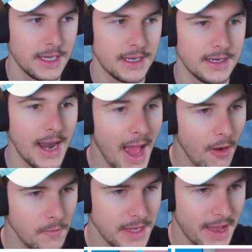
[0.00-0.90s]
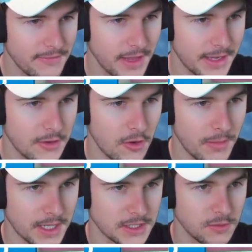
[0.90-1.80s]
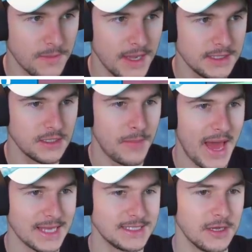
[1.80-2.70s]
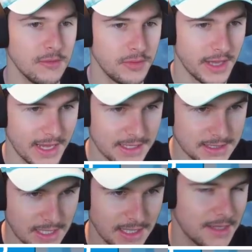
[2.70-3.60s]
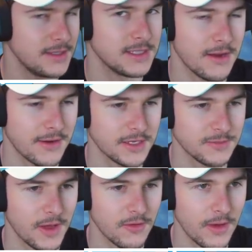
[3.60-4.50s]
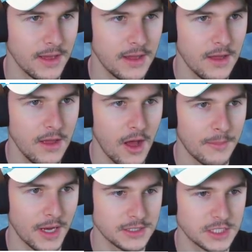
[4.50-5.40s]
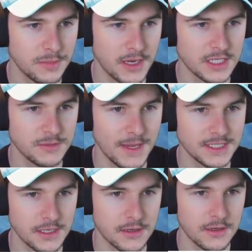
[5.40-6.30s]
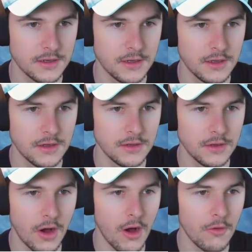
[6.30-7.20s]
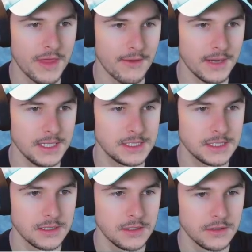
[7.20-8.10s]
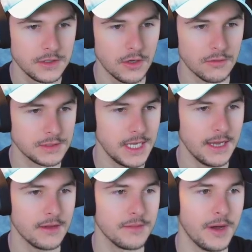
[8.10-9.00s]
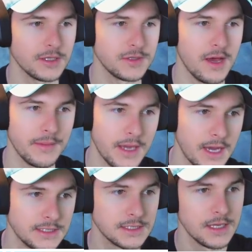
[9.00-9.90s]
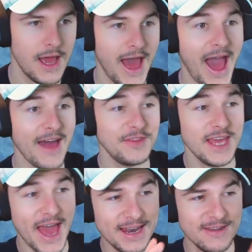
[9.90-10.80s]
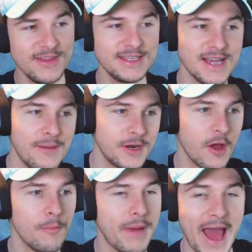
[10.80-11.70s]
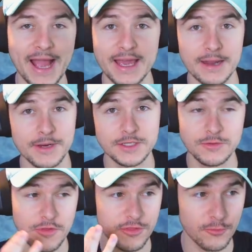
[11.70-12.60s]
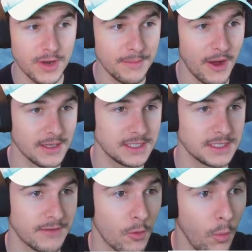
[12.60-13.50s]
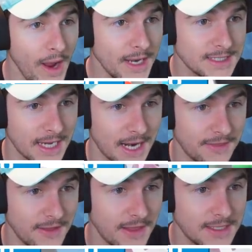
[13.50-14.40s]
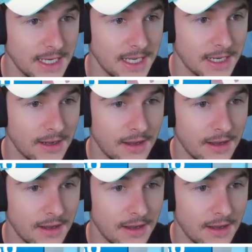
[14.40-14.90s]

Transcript: Now we have like no money. So we made it to the pastel plains. I like these areas, by the way. A boss has spawned in Space Center. Oh, there it is. Yo, take on the boss without me, guys. At the end of this, I'm gonna go back and I'm gonna do the three bosses and every- Wait a second, I think they did it.